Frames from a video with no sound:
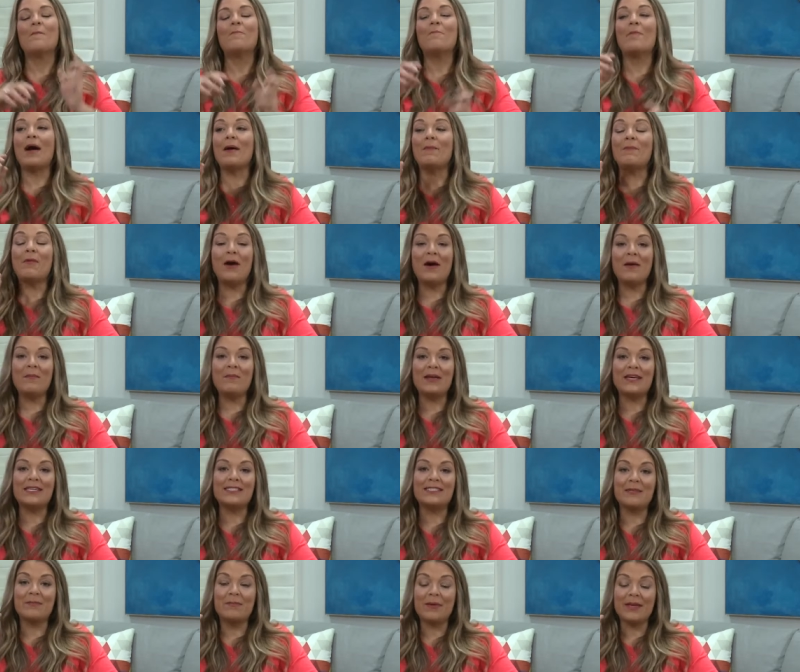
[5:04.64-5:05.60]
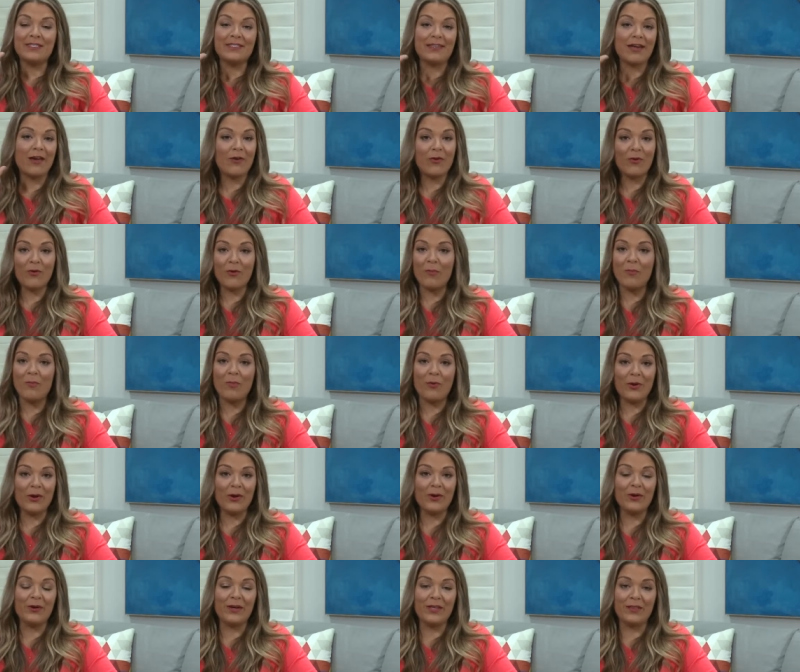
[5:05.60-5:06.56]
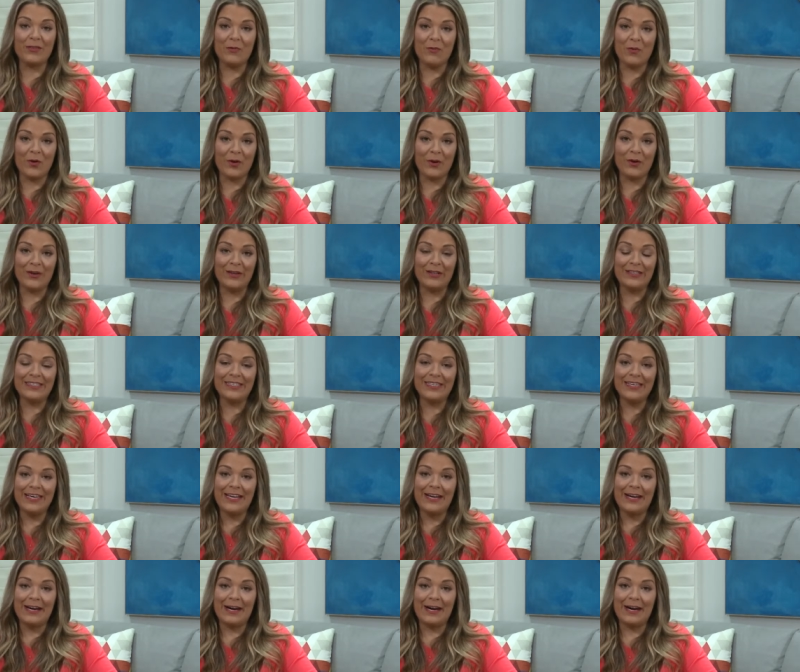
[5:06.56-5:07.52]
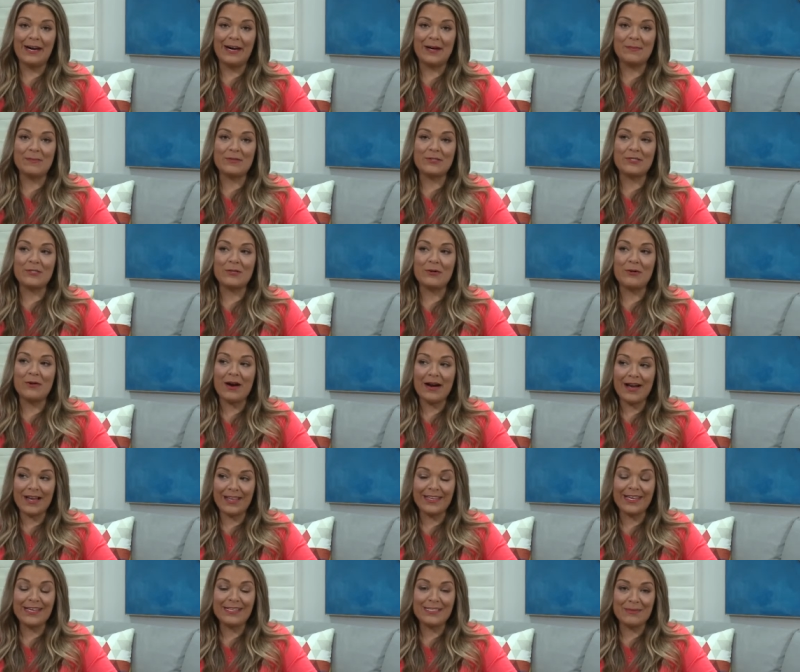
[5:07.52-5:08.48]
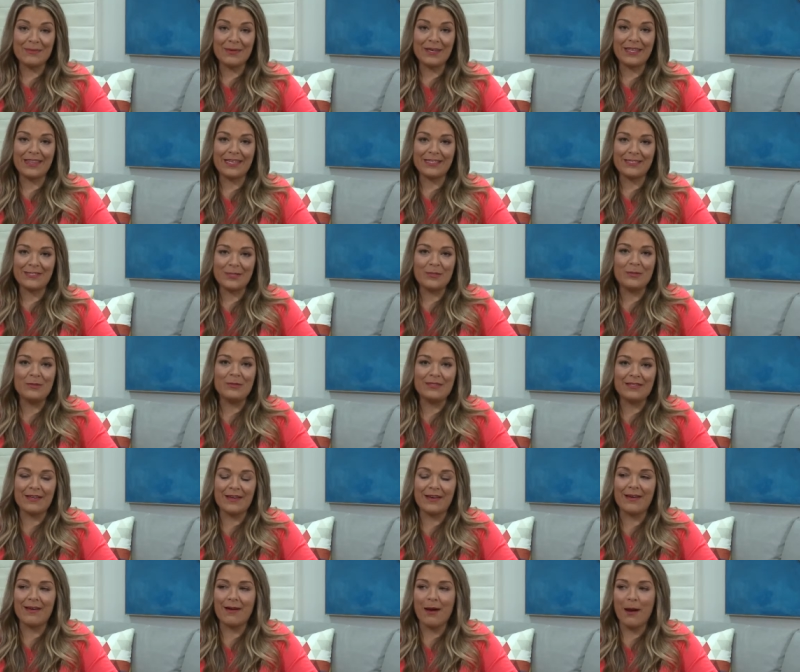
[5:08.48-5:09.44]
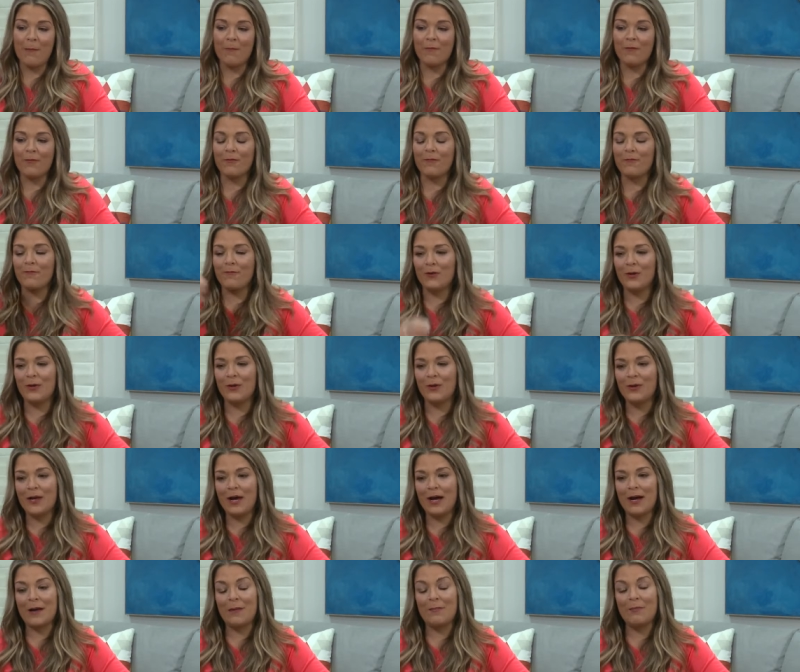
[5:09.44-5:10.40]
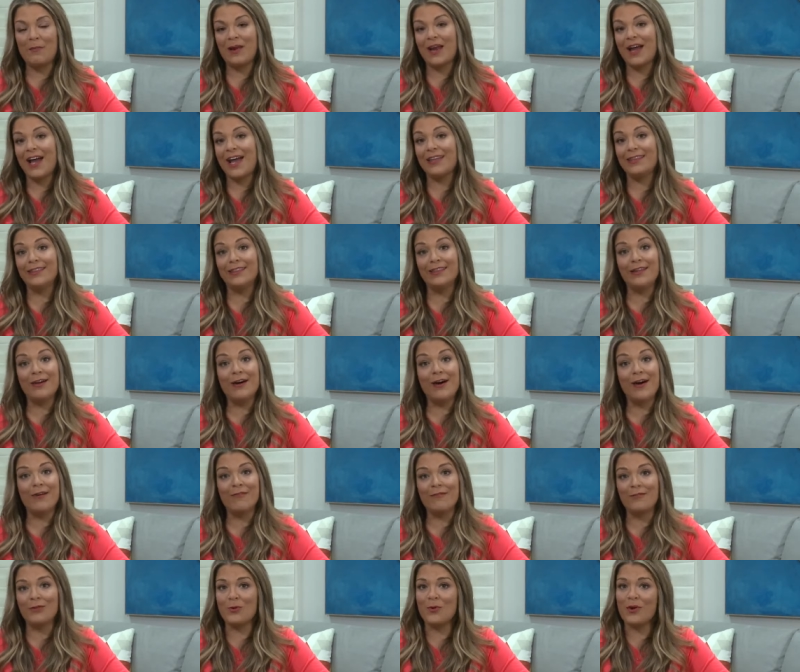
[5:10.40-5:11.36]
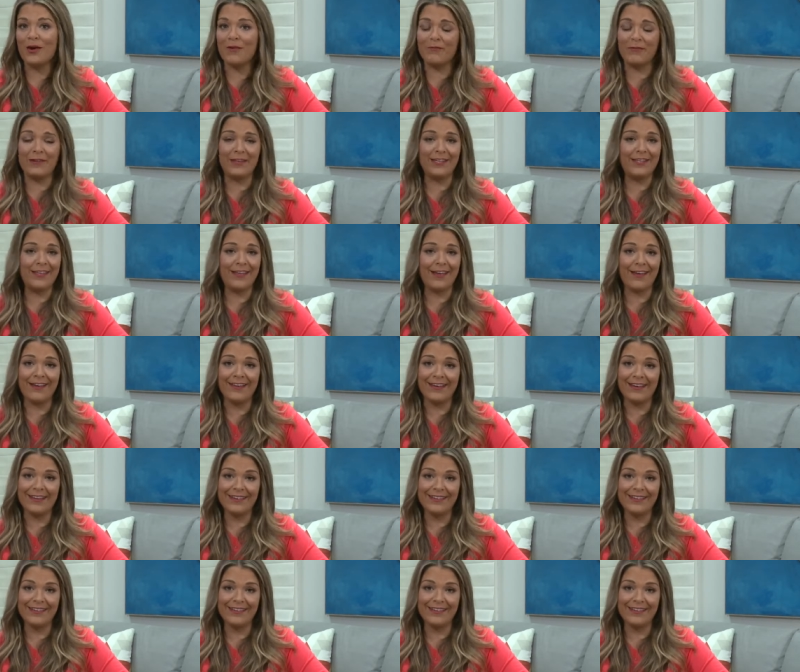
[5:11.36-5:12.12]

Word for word: My mom makes the best arroz con pollo in the world. Um, so I like to make that too. It's like a comfort food. Um, but I love yuca frita.